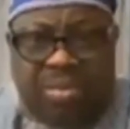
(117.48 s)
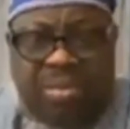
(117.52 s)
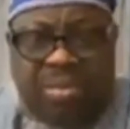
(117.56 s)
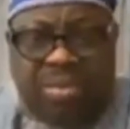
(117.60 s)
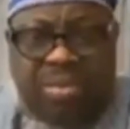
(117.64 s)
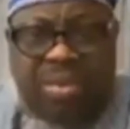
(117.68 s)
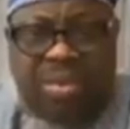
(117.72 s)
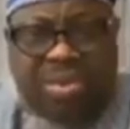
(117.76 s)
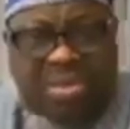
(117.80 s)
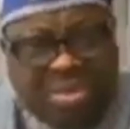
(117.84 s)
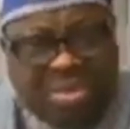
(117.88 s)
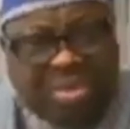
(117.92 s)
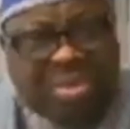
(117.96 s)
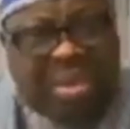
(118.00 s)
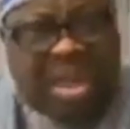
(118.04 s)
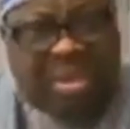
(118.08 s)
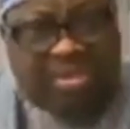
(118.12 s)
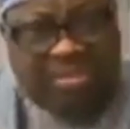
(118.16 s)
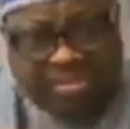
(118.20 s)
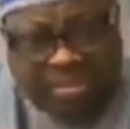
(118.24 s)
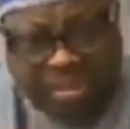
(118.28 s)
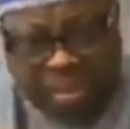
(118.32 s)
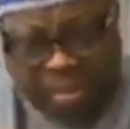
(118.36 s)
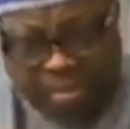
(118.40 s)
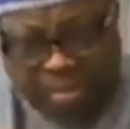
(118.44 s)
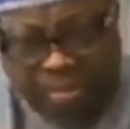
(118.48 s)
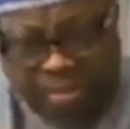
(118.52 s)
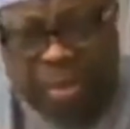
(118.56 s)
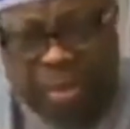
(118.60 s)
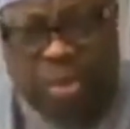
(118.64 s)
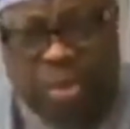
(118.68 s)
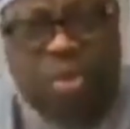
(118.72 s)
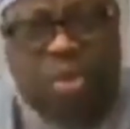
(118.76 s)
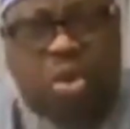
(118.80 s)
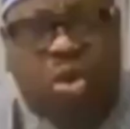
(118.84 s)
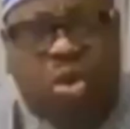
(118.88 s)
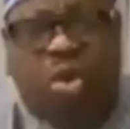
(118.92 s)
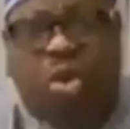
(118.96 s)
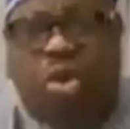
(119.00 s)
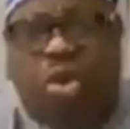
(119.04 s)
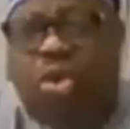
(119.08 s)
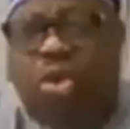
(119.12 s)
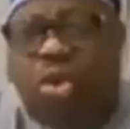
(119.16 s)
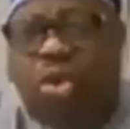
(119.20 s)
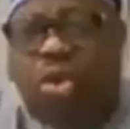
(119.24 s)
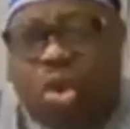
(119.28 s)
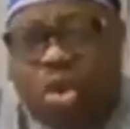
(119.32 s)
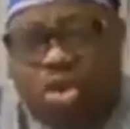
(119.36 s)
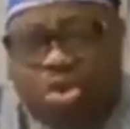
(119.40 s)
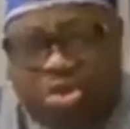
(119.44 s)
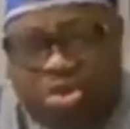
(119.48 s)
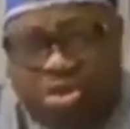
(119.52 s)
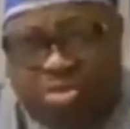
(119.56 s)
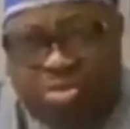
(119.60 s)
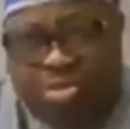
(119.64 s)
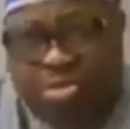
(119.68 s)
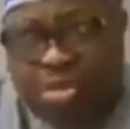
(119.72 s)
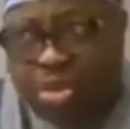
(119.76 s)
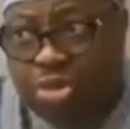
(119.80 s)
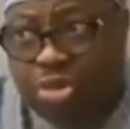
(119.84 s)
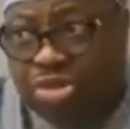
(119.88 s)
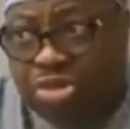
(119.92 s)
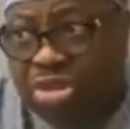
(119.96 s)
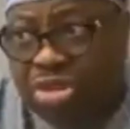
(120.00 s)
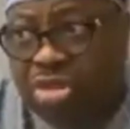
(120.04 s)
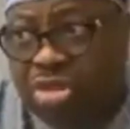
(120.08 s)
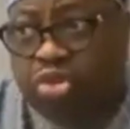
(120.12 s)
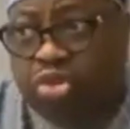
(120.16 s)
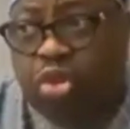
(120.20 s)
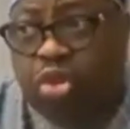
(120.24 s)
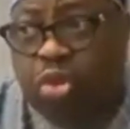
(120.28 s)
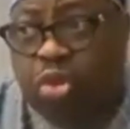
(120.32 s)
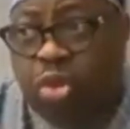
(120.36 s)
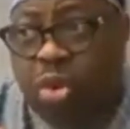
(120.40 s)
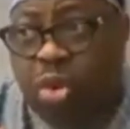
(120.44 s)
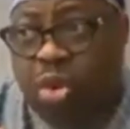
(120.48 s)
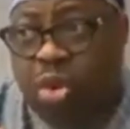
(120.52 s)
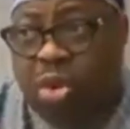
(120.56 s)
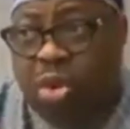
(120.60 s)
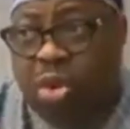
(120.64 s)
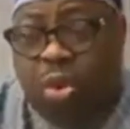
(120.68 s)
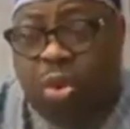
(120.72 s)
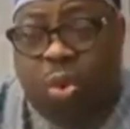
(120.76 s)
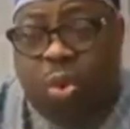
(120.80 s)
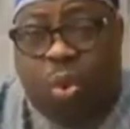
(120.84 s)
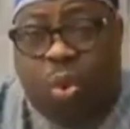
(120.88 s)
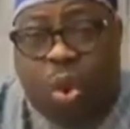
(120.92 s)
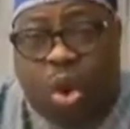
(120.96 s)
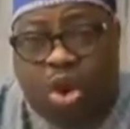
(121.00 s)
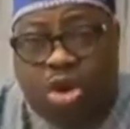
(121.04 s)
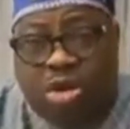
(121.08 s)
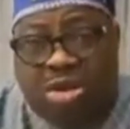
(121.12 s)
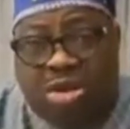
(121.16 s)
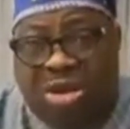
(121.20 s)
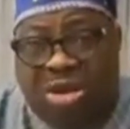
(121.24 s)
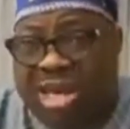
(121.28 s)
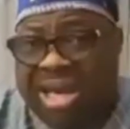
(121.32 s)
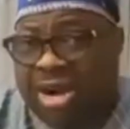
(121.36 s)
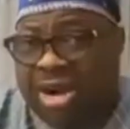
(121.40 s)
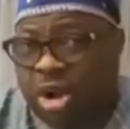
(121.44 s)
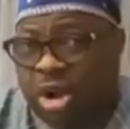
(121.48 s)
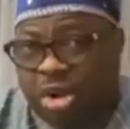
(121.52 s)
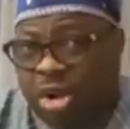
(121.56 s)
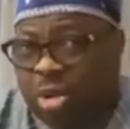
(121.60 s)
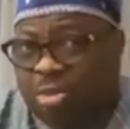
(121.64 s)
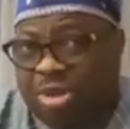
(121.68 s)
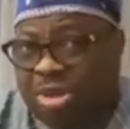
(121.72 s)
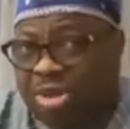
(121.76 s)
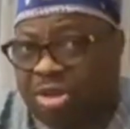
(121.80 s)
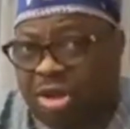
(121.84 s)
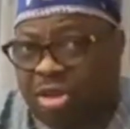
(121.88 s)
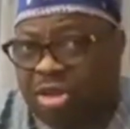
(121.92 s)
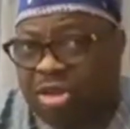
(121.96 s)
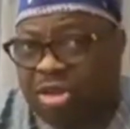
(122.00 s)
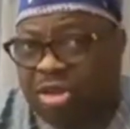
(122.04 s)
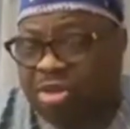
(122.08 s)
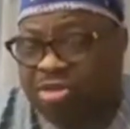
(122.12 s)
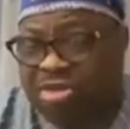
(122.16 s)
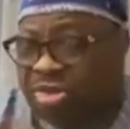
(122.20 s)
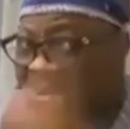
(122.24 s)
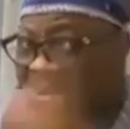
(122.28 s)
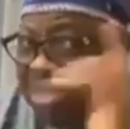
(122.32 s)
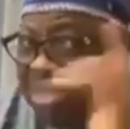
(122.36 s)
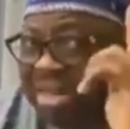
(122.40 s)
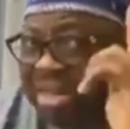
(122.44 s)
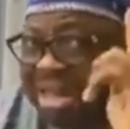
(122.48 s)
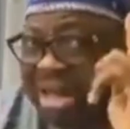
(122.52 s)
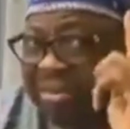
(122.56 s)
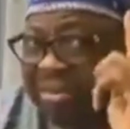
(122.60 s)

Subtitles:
These are people contributing to world economy, not just, and